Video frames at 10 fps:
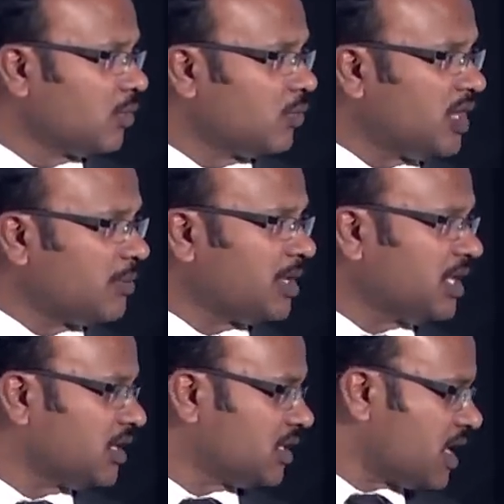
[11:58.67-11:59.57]
We
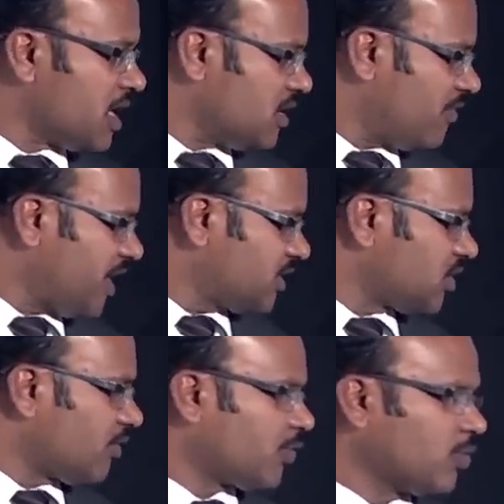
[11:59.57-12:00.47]
mean the events
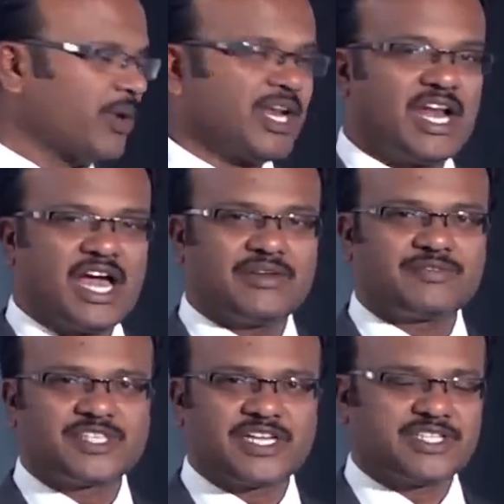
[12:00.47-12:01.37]
of human life
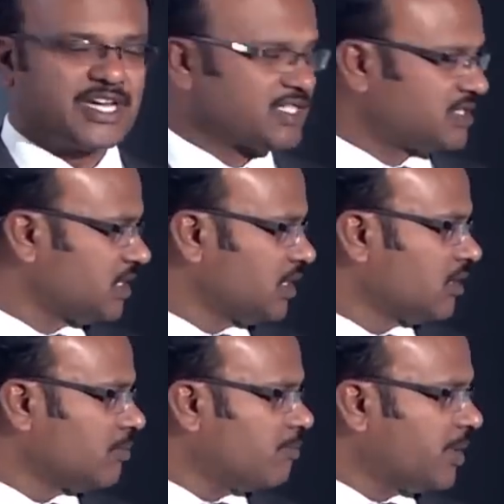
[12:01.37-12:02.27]
such as
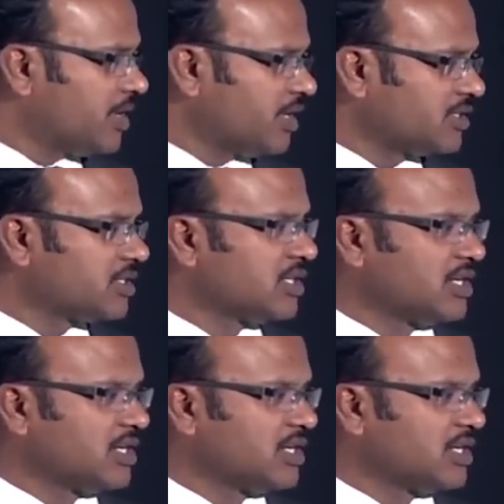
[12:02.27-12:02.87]
birth,